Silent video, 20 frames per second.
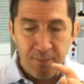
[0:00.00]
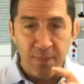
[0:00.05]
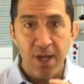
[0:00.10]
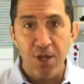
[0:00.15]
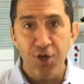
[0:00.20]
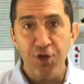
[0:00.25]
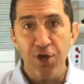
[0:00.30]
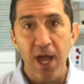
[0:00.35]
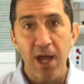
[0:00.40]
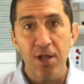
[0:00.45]

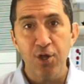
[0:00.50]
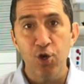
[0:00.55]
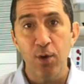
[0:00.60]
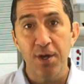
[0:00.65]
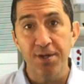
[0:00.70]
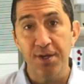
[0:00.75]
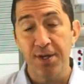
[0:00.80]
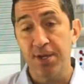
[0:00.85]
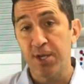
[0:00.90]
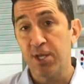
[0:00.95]
A child who
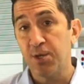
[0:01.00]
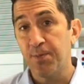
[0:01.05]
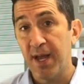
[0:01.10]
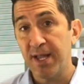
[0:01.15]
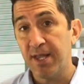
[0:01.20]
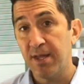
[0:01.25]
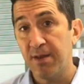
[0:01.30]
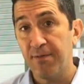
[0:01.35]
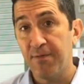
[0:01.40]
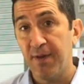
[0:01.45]
has a
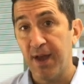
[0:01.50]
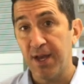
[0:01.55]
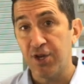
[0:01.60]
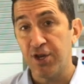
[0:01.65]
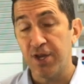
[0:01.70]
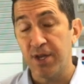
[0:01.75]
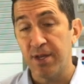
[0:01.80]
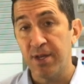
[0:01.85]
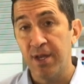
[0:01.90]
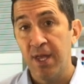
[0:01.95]
suspected
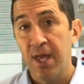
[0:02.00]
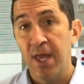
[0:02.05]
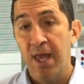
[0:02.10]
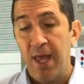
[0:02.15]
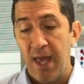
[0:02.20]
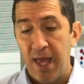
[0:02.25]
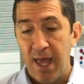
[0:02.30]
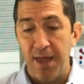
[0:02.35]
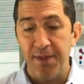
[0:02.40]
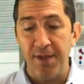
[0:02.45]
infection,
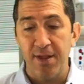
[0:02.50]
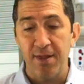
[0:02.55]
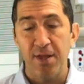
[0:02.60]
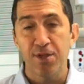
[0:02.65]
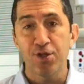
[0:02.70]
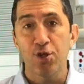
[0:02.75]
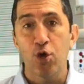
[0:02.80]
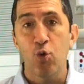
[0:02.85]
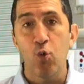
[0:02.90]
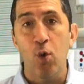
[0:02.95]
and then
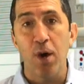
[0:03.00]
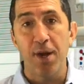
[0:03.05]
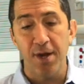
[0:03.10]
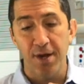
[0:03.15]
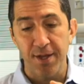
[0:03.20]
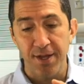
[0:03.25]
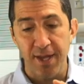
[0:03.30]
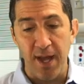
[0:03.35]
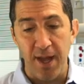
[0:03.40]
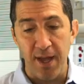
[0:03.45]
let's go one at
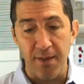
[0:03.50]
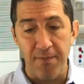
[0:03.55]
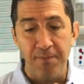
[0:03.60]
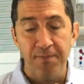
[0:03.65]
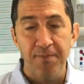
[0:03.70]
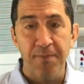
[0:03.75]
a time.